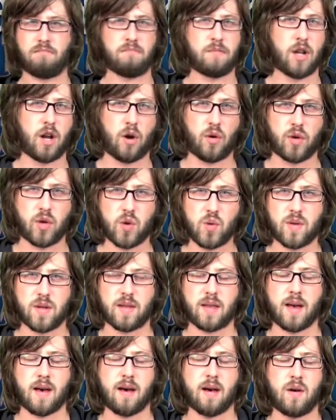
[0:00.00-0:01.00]
you know, youth
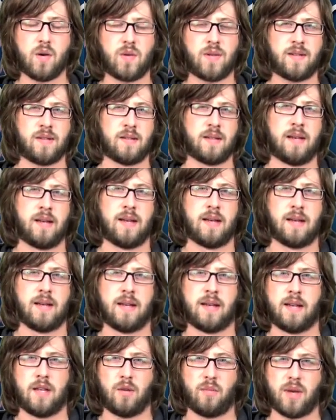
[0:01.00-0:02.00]
in the house,
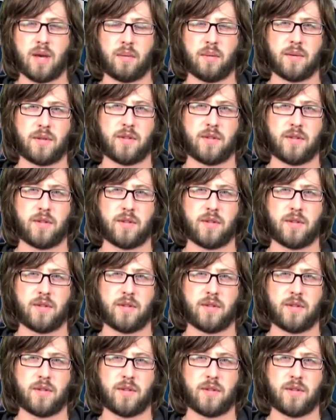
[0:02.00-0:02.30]
you'll be able